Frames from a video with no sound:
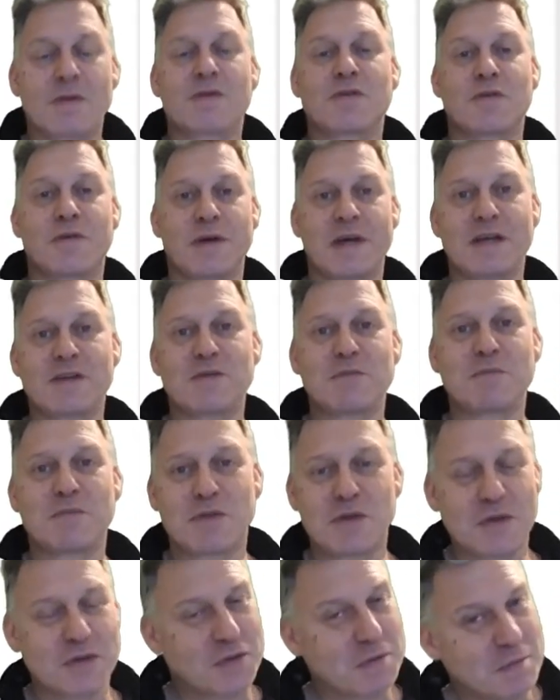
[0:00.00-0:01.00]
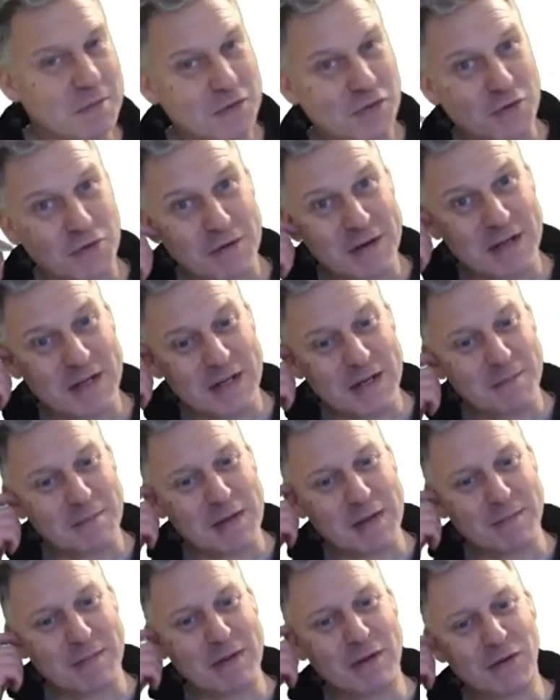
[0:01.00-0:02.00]
so I had some dirt on my screen and it
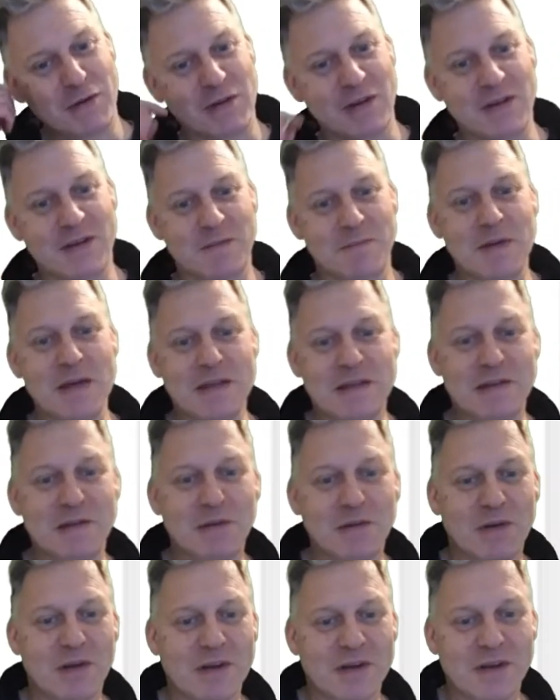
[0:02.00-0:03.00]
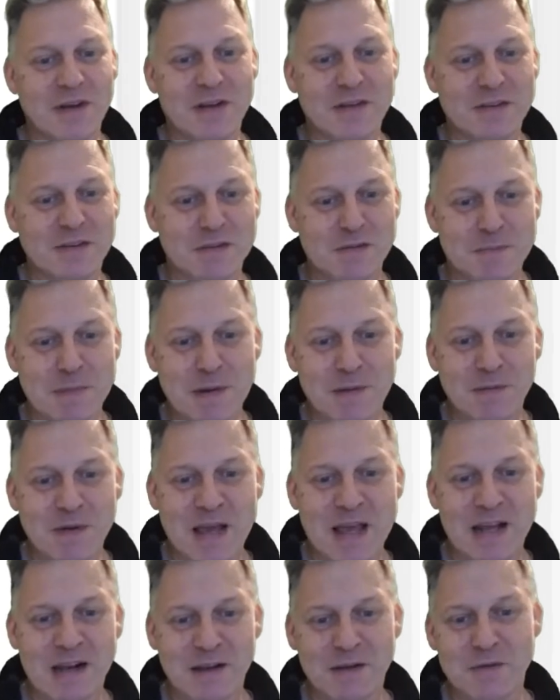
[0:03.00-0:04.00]
made me look like made look like I'd spelt
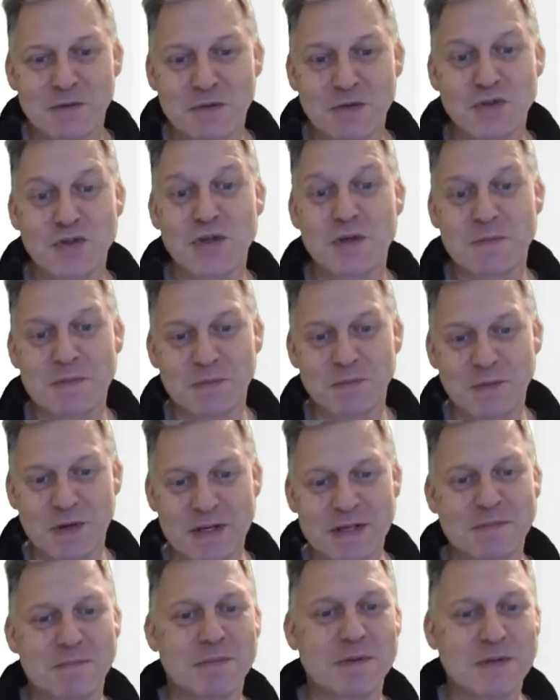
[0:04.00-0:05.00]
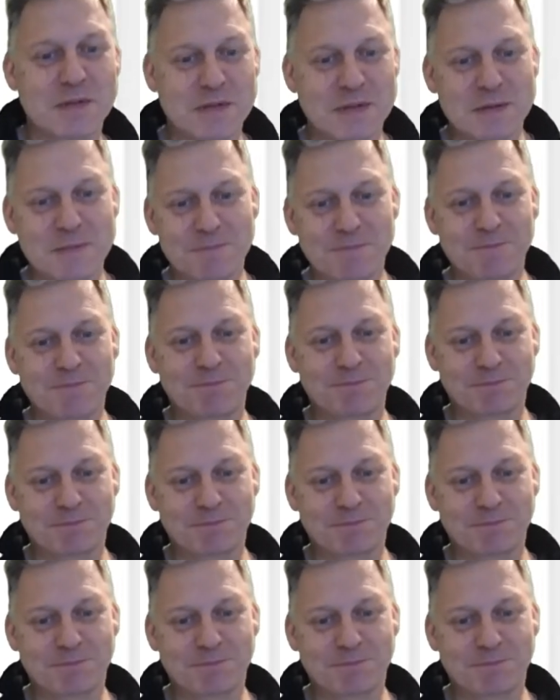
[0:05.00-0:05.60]
hello the German way, but um,